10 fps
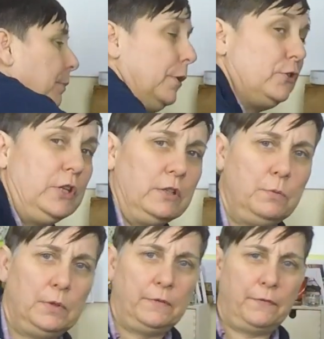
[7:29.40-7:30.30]

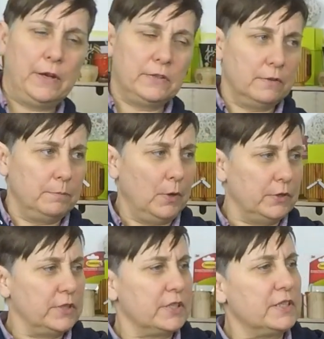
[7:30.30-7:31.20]
project with a friend of
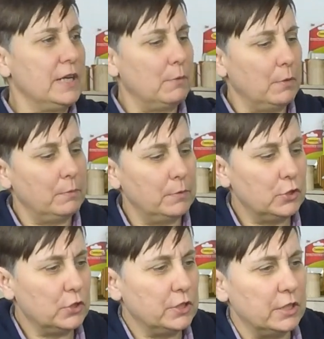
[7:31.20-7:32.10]
mine to Snow, where we're
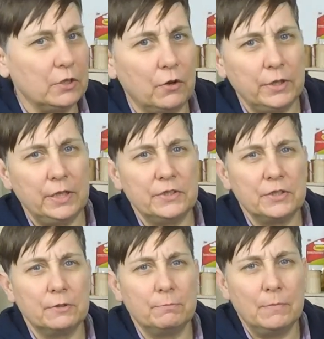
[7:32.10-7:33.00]
just designing
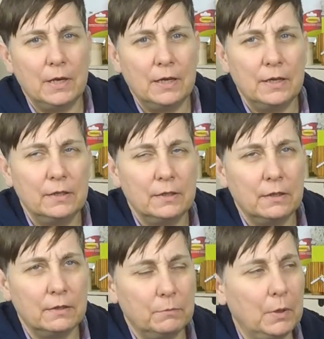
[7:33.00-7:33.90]
some,
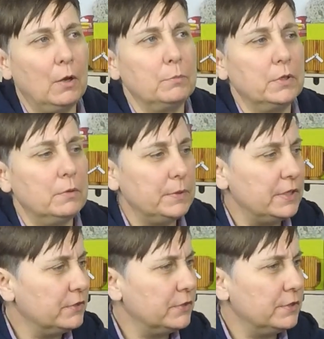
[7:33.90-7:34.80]
well,
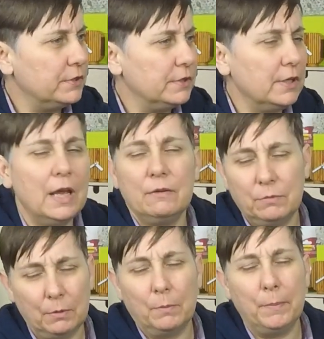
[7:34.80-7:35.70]

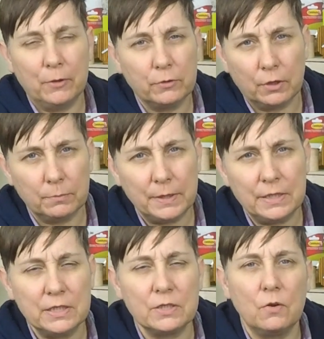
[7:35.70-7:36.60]
we're both going to
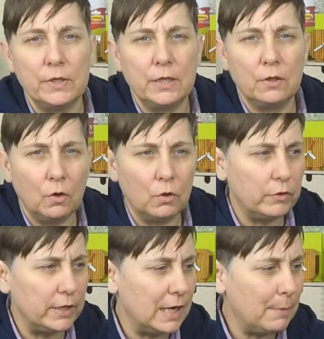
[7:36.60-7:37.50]
be designing
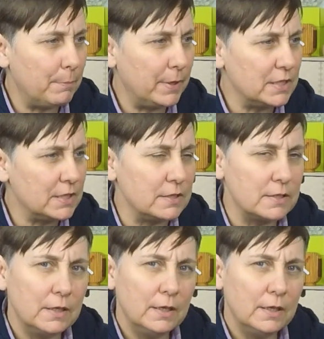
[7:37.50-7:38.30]
concrete lamp bases,